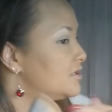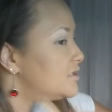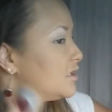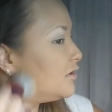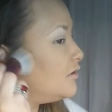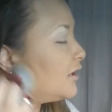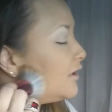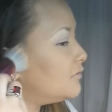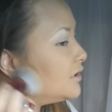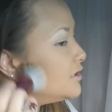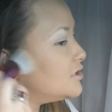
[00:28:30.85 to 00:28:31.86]
So you kind
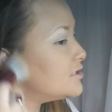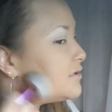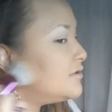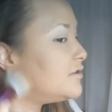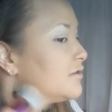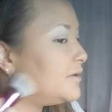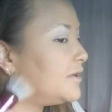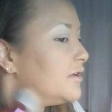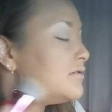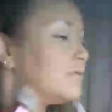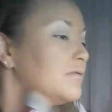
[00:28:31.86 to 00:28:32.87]
of want to just a little
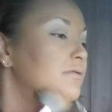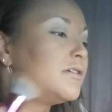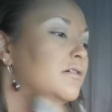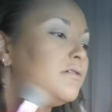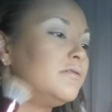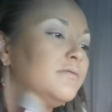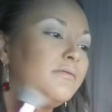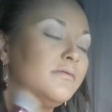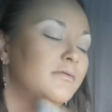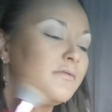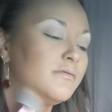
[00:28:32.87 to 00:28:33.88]
bit go
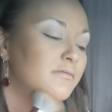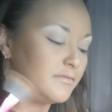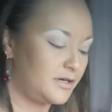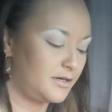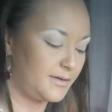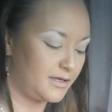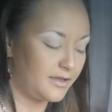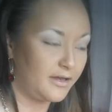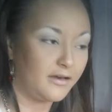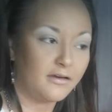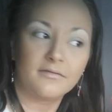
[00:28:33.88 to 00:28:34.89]
right about
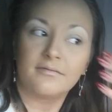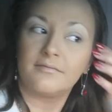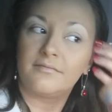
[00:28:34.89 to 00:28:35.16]
there.